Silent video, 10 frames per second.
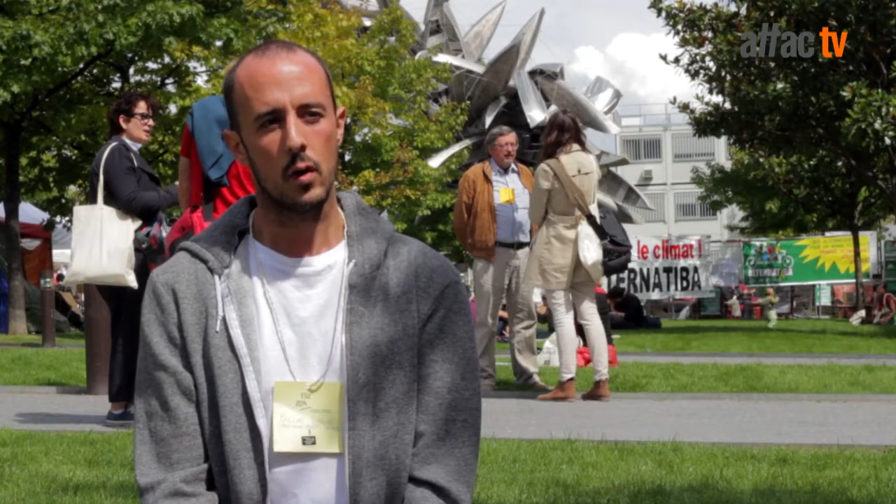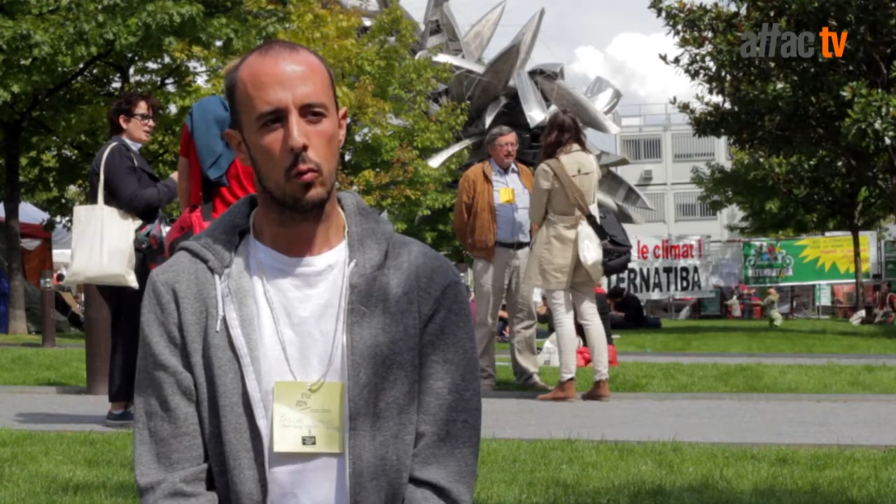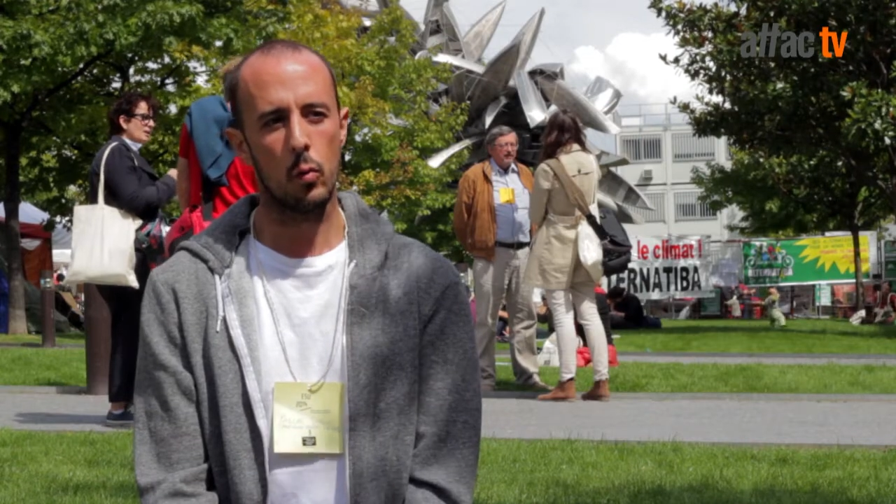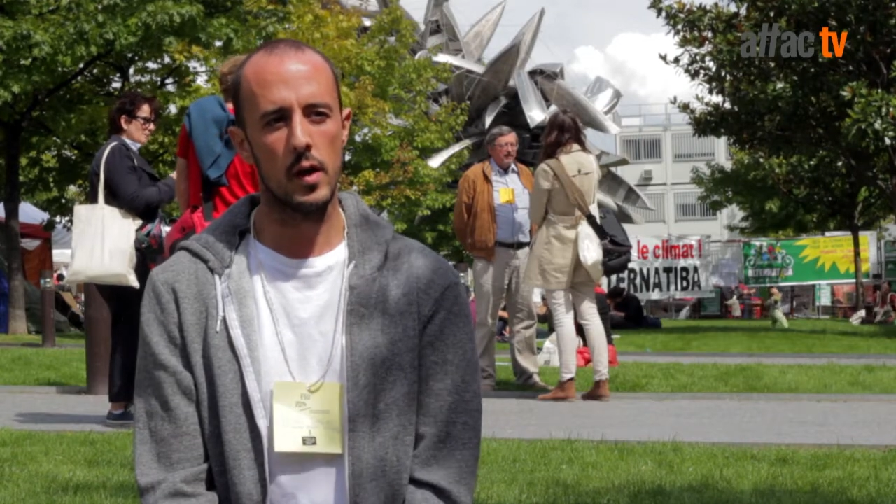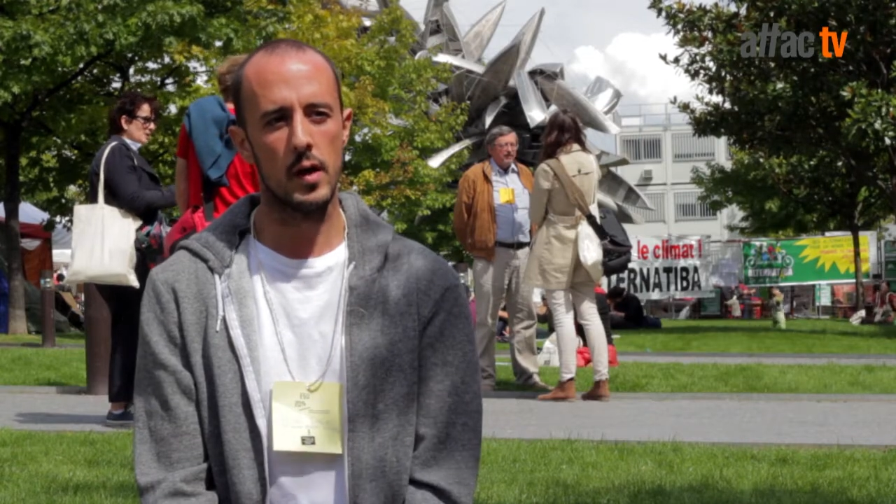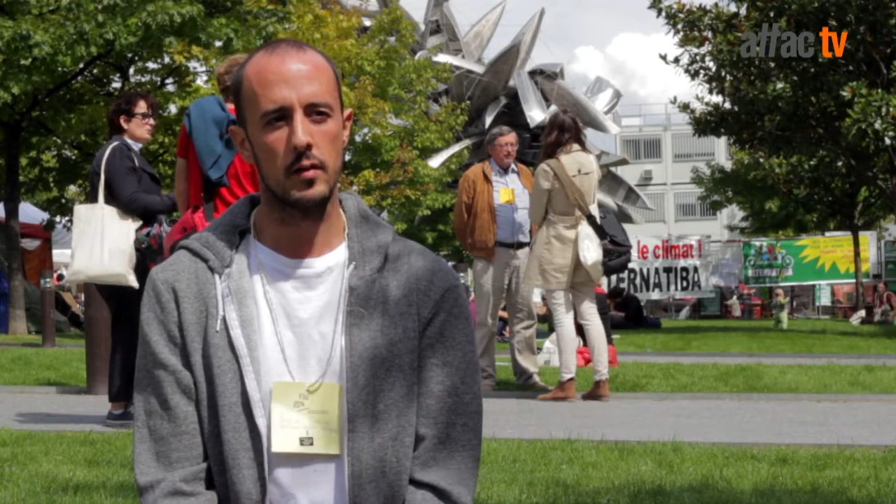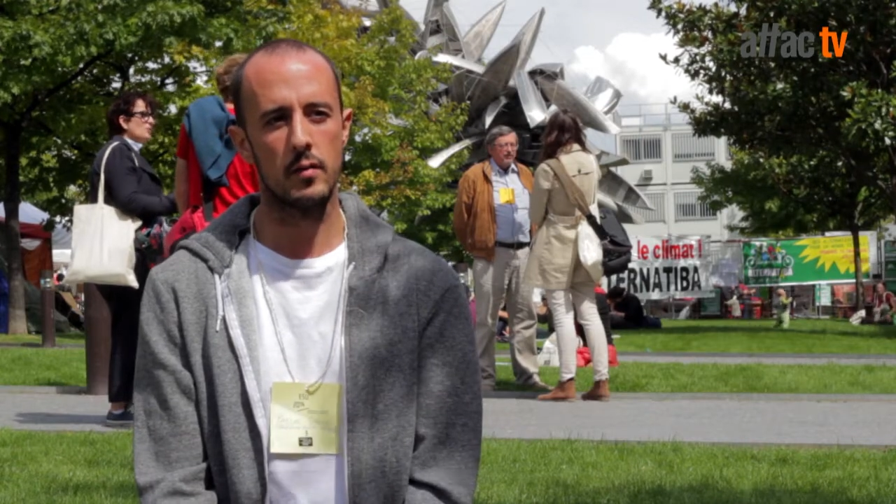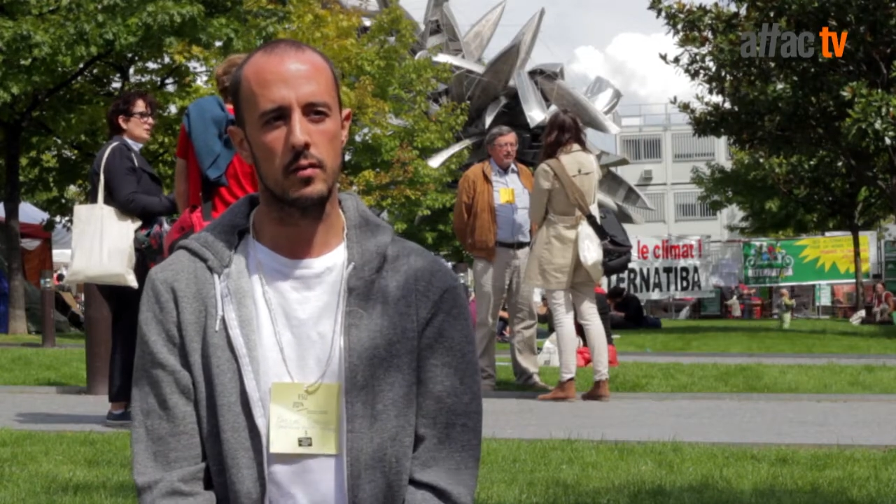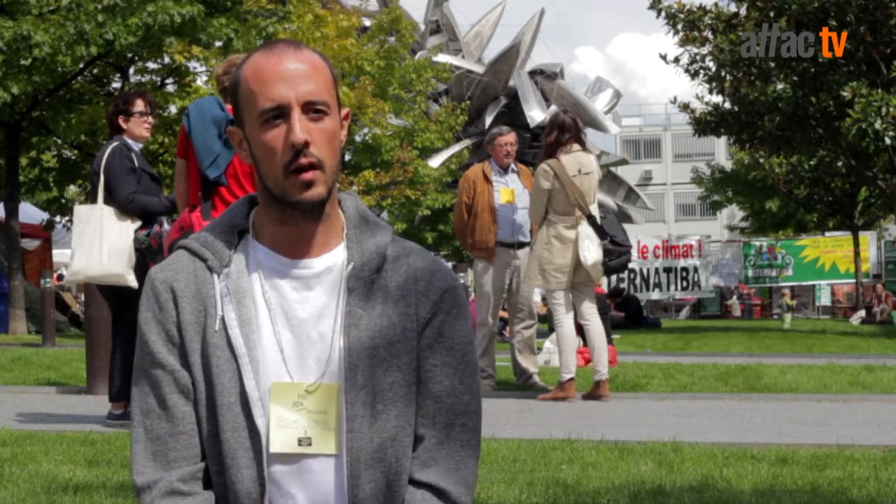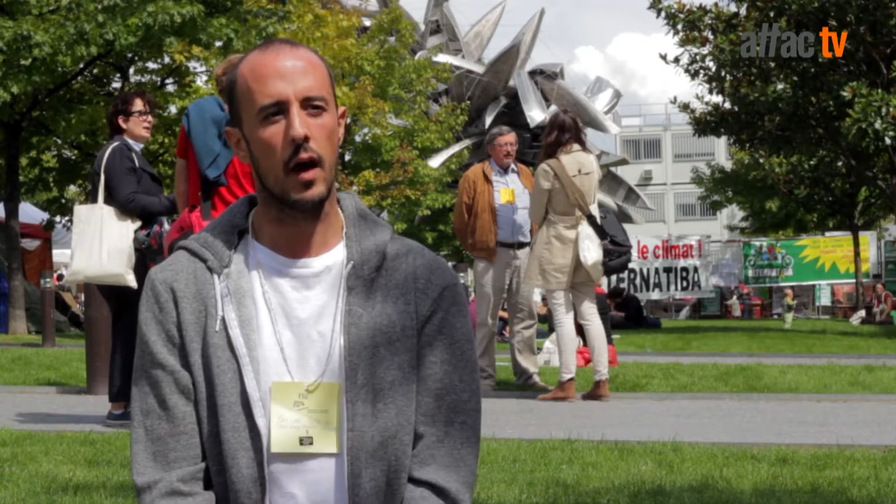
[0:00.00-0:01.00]

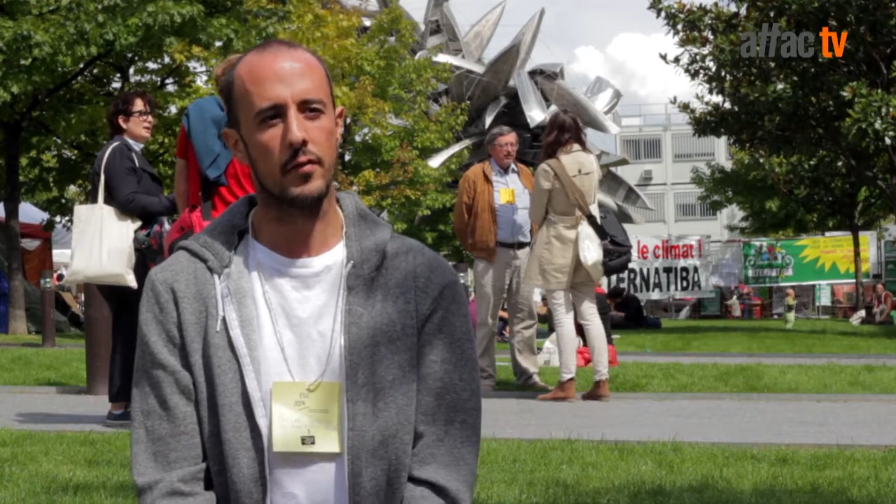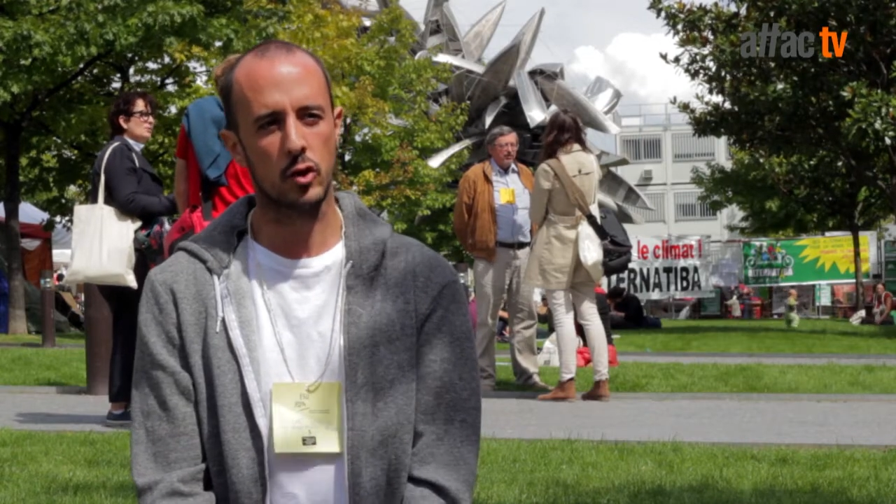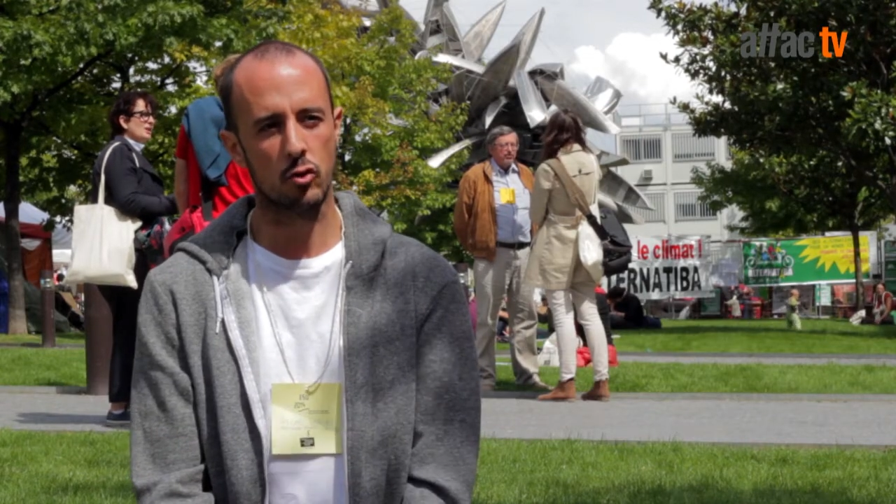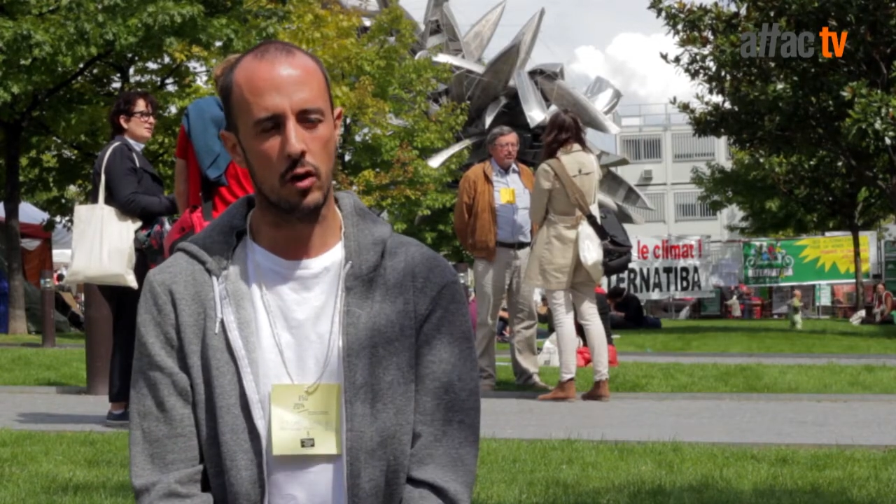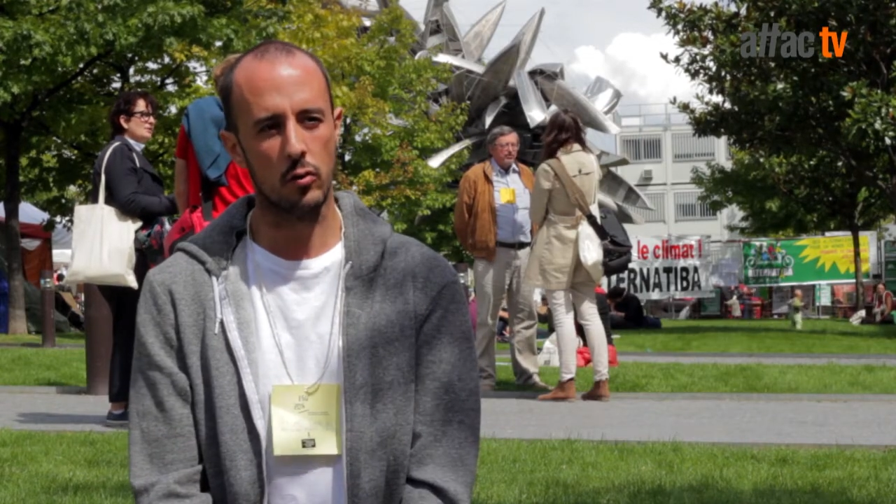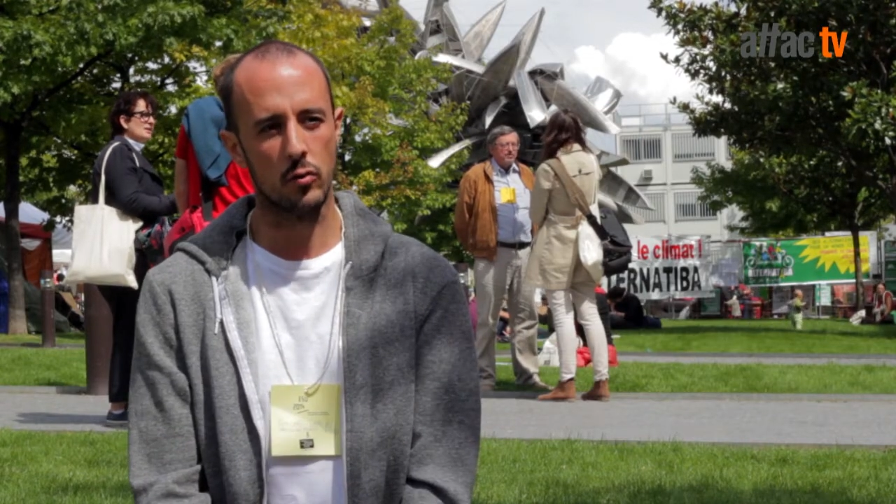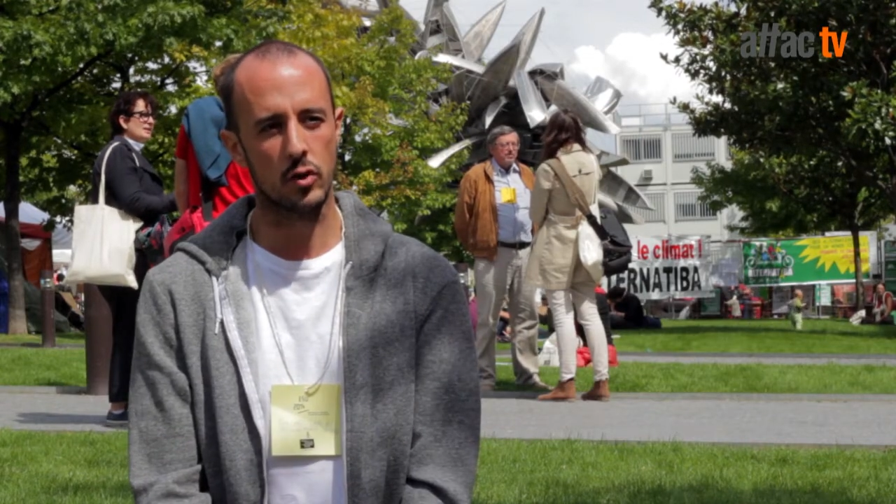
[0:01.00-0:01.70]
with other struggles